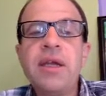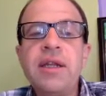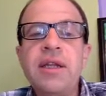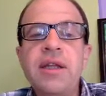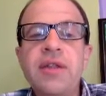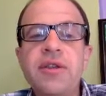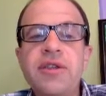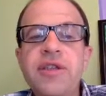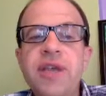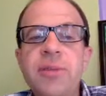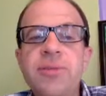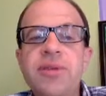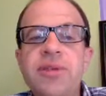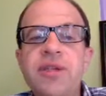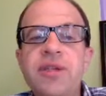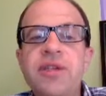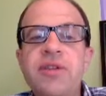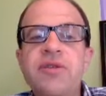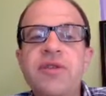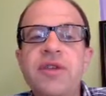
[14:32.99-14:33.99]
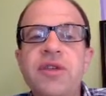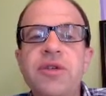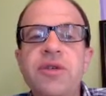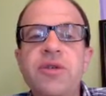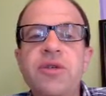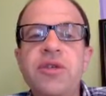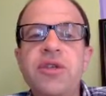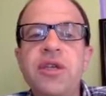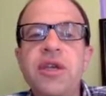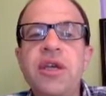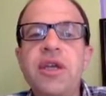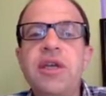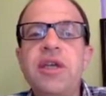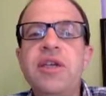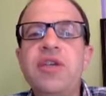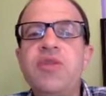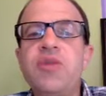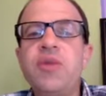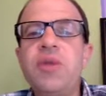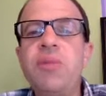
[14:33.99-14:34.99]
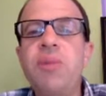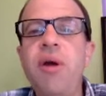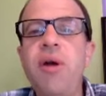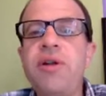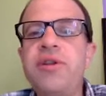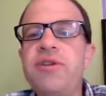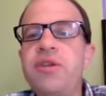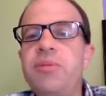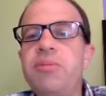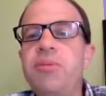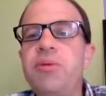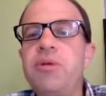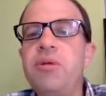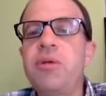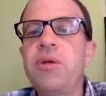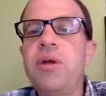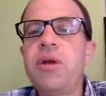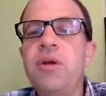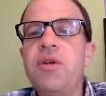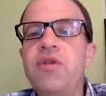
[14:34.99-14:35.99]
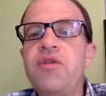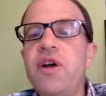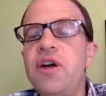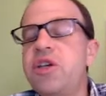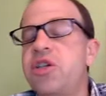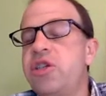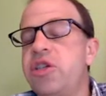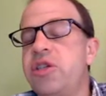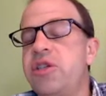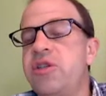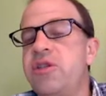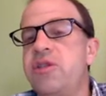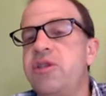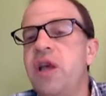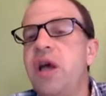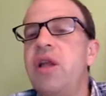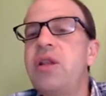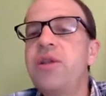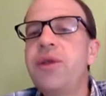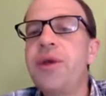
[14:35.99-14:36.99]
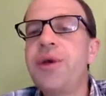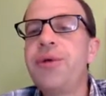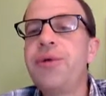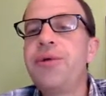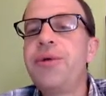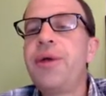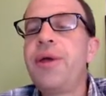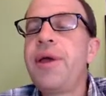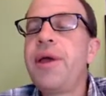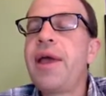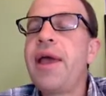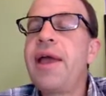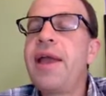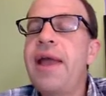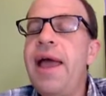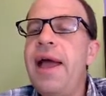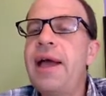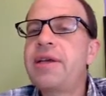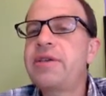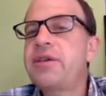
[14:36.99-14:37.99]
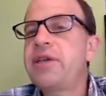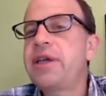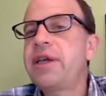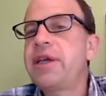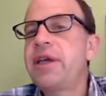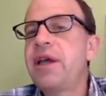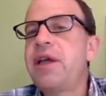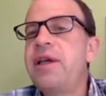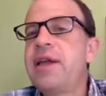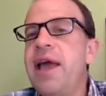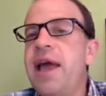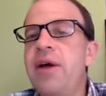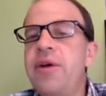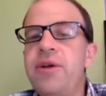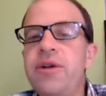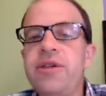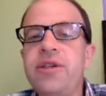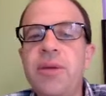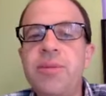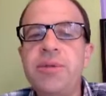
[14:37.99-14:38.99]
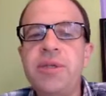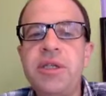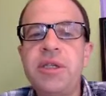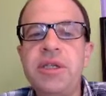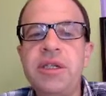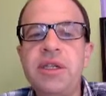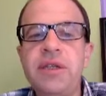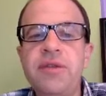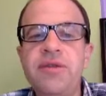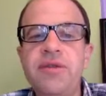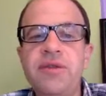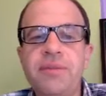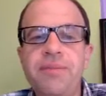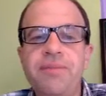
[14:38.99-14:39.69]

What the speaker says: Now the substantive use is when the participle functions alone and acts like a noun or substantive.